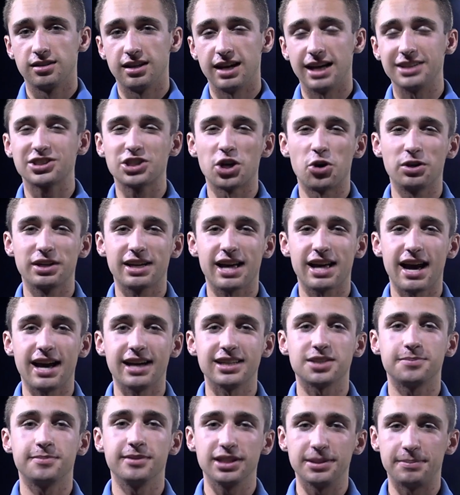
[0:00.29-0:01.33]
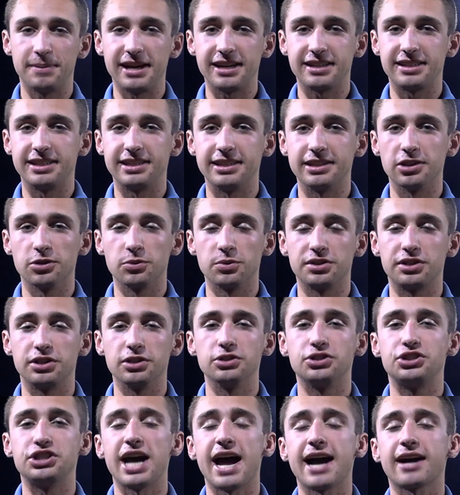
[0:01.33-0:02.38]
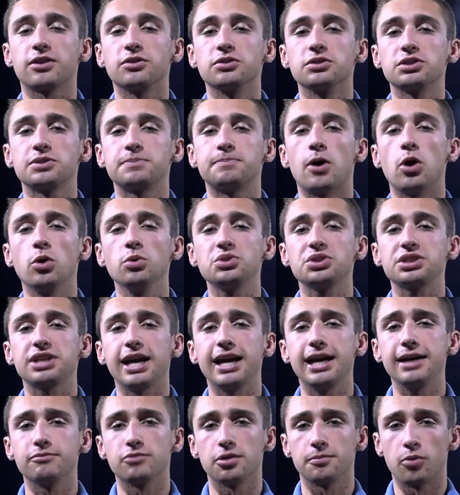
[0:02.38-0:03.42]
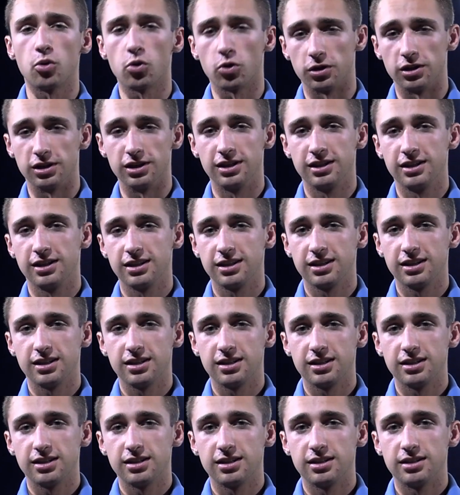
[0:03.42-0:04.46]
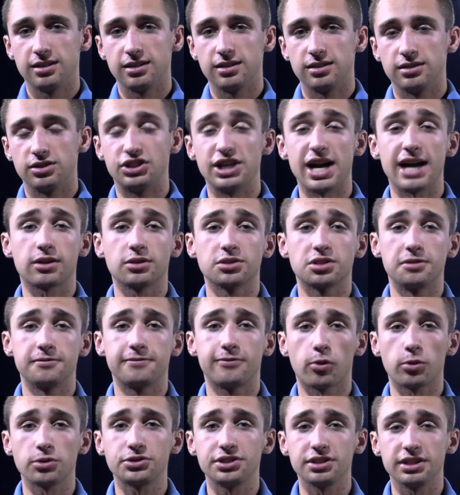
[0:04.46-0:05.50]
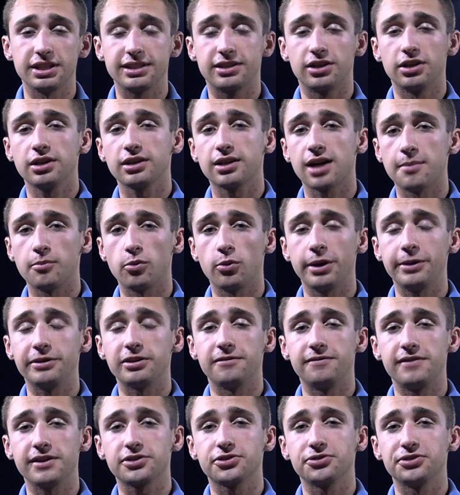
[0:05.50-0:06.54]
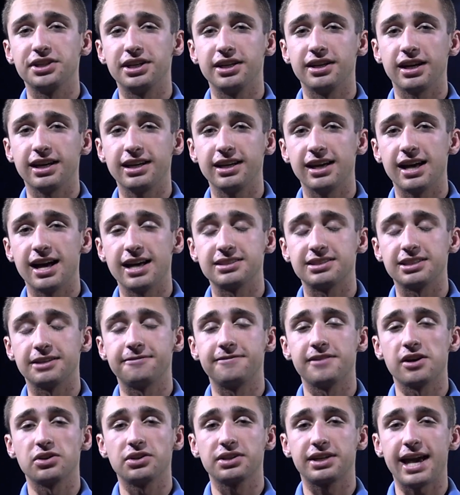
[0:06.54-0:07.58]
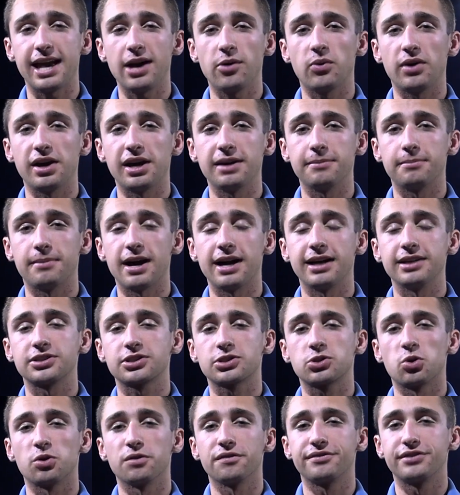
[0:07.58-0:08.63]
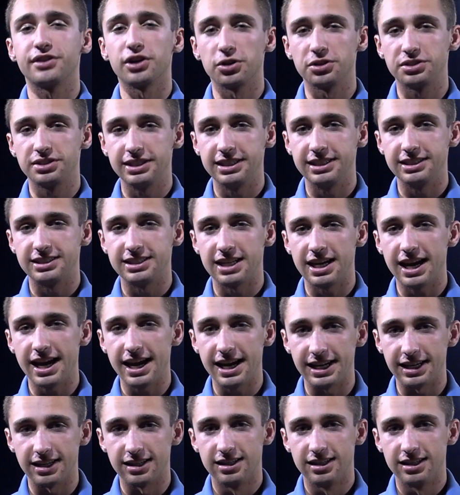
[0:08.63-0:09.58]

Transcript: How's it going, guys? Billy Pinckney here with your Jackals post-game report. The Jackals unfortunately couldn't come away with the victory tonight as they fell to Gateway by a score of 13 to 8.